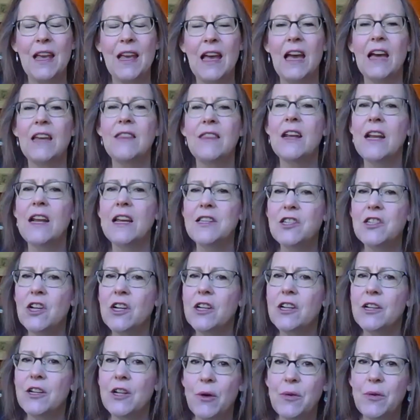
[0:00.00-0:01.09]
And then I
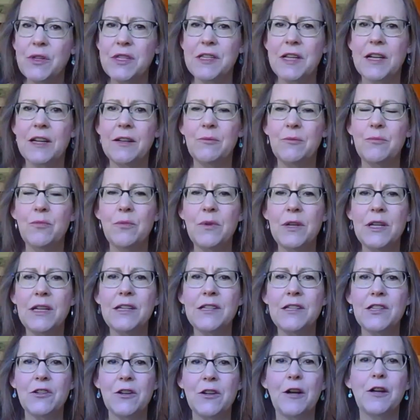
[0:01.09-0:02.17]
started noticing, it really
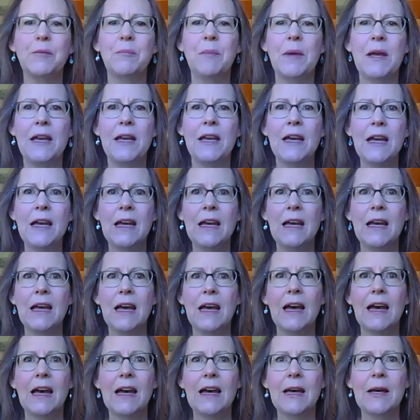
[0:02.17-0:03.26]
struck me,
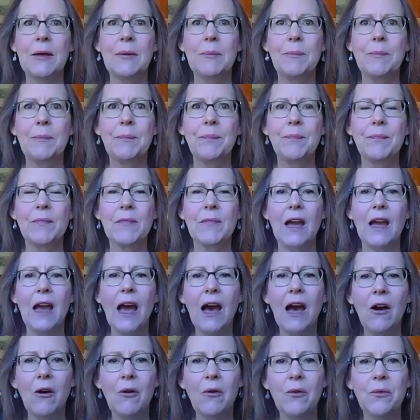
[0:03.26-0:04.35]

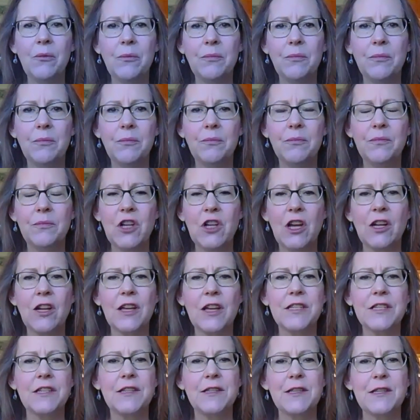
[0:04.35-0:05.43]
how Jane
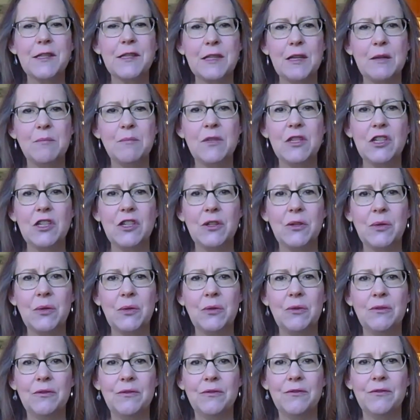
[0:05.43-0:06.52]
Austen seemed
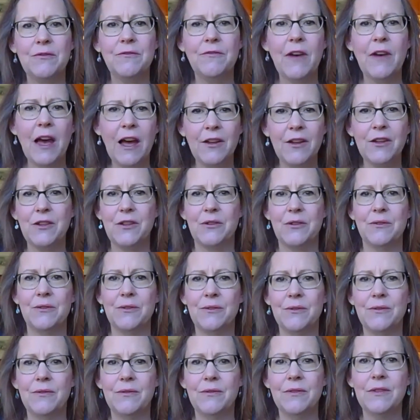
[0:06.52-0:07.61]
to
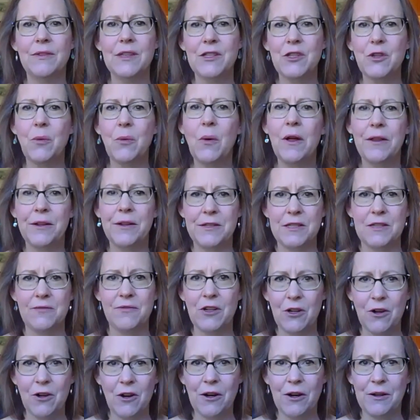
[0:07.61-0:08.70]
value these qualities of a
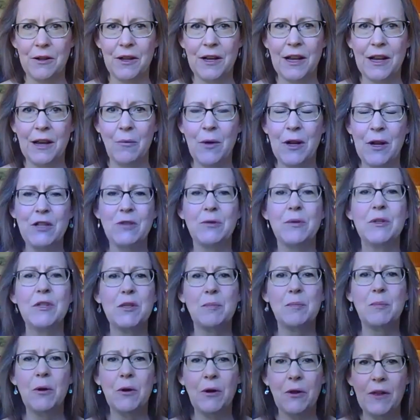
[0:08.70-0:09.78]
garden. And I wanted to
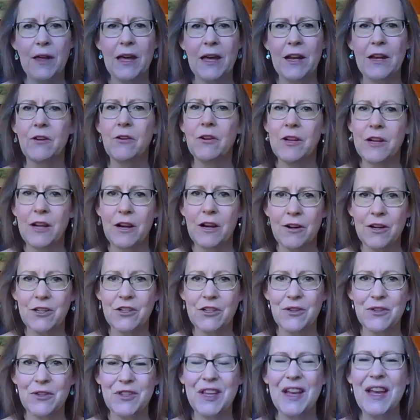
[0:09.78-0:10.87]
explore that in her
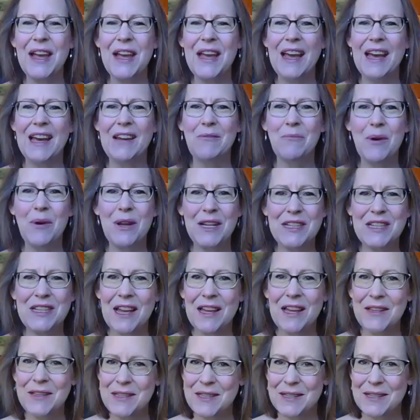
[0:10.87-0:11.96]
characters and what it
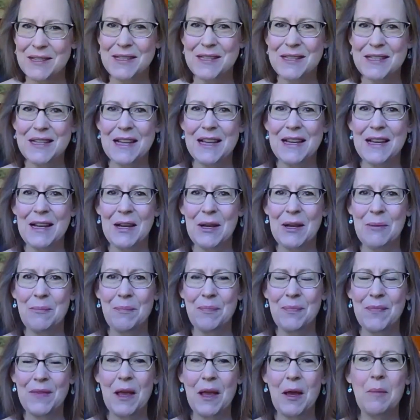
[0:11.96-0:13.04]
tells us
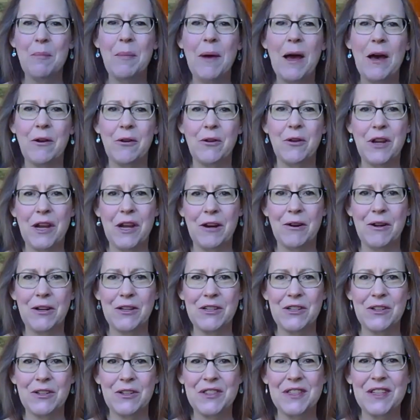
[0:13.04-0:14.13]
about her
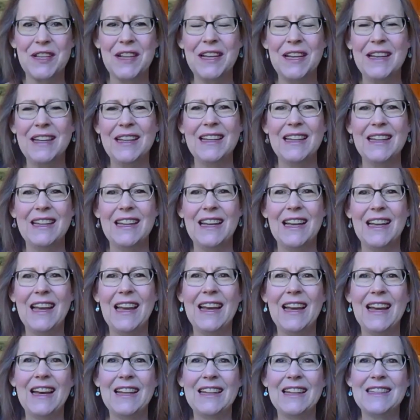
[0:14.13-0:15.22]
characters.
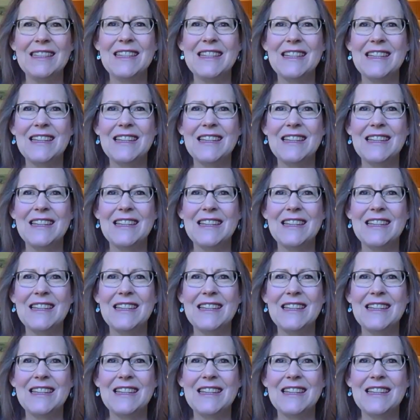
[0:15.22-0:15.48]
And